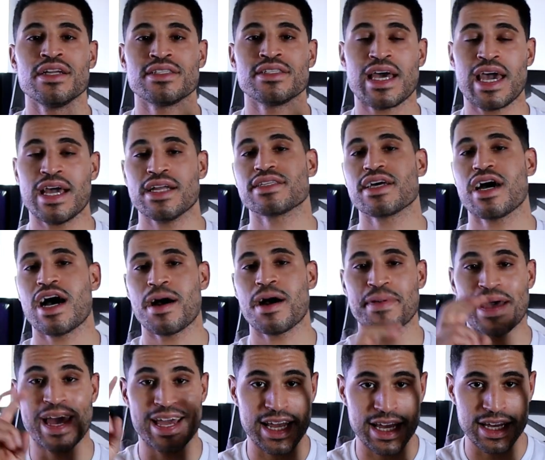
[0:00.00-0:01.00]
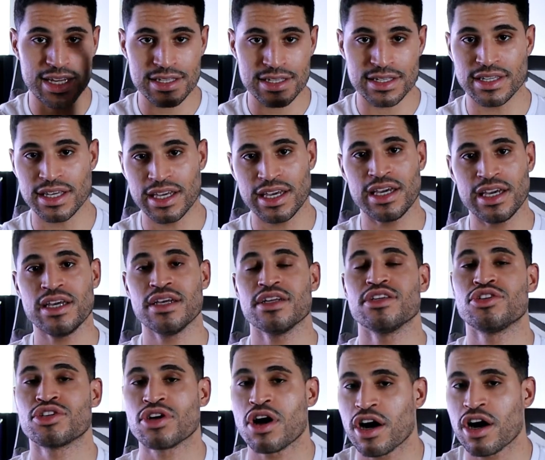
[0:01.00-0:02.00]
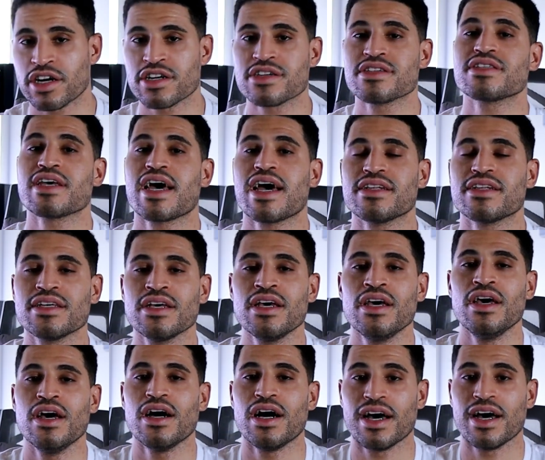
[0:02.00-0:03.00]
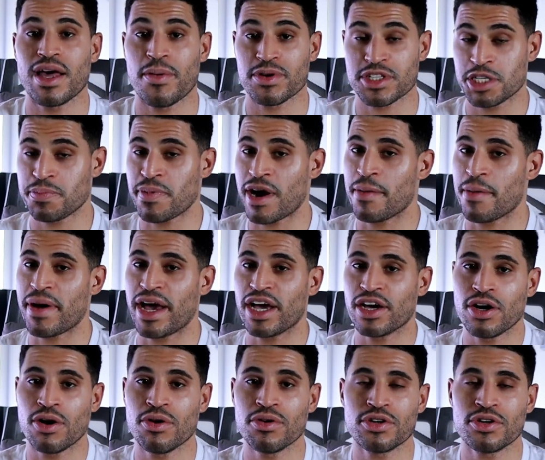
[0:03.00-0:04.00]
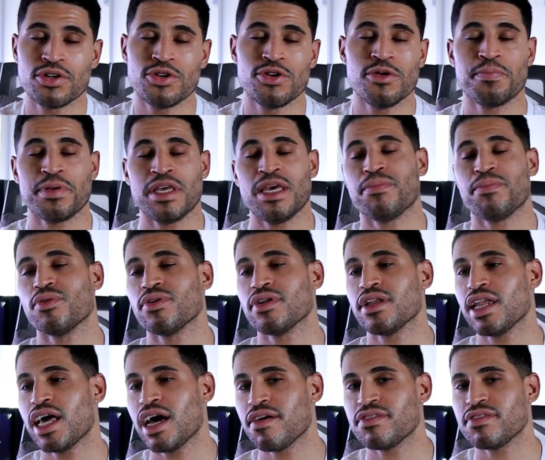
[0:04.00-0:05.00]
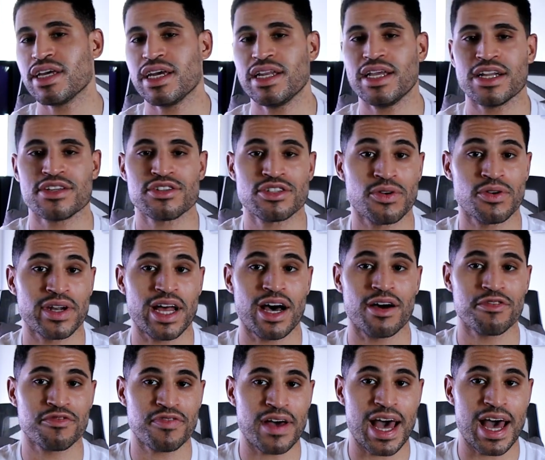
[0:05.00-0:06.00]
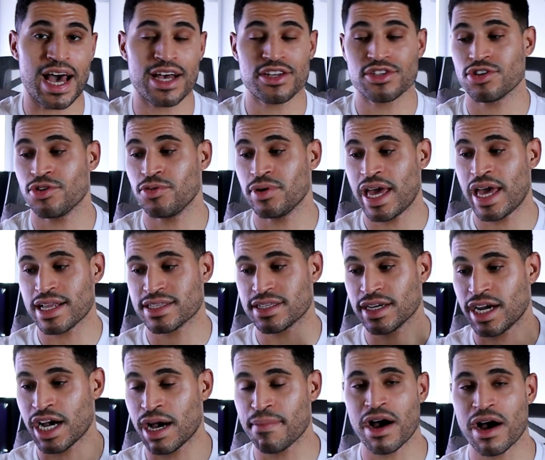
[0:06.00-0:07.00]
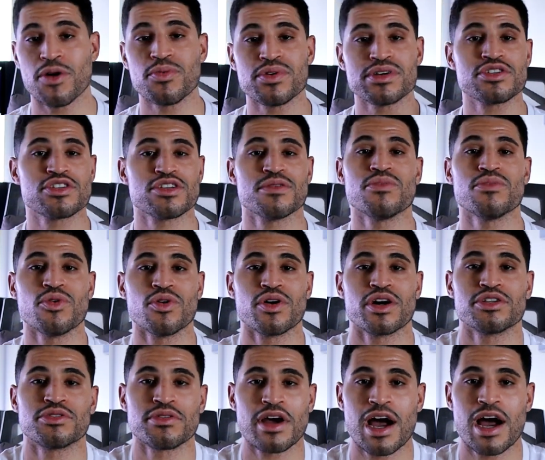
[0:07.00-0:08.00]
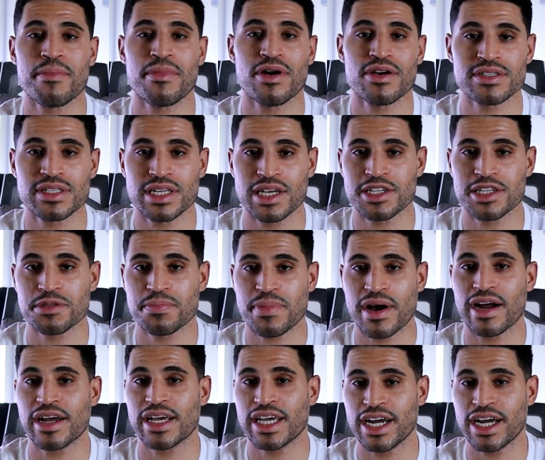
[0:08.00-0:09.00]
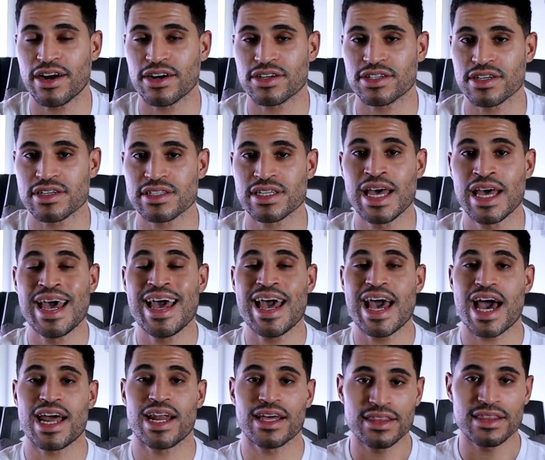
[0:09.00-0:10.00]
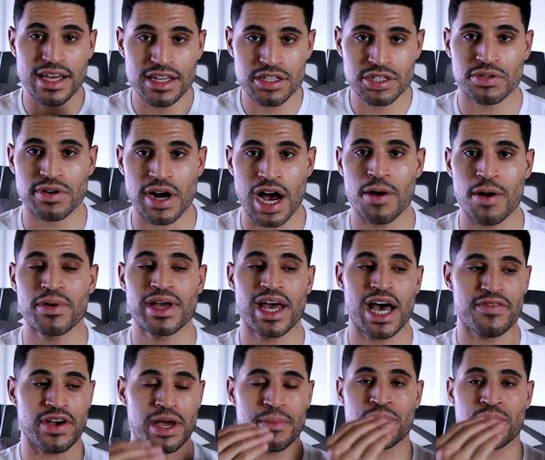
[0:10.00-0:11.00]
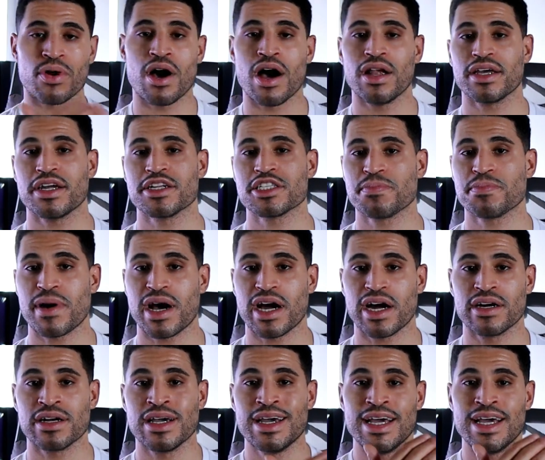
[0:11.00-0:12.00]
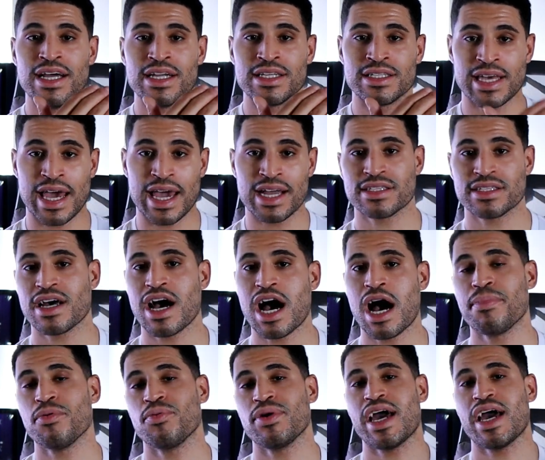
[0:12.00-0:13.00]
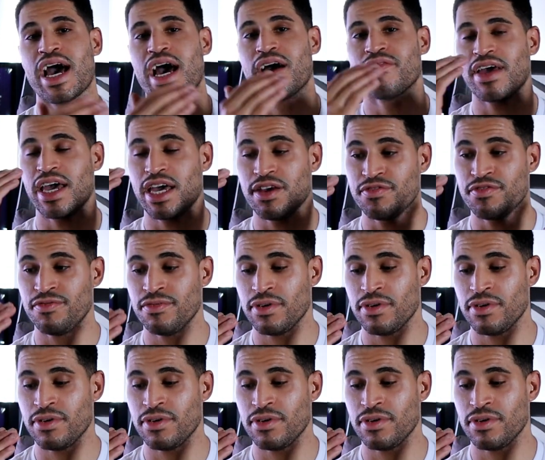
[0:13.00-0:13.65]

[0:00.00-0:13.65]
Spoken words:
tank top and a Z jogger set that was inspired by Goku. People loved it, it sold out fast, so we had to come out with some more Dragon Ball Z inspired characters. And in this drop, we have a Broly inspired tank top, we have a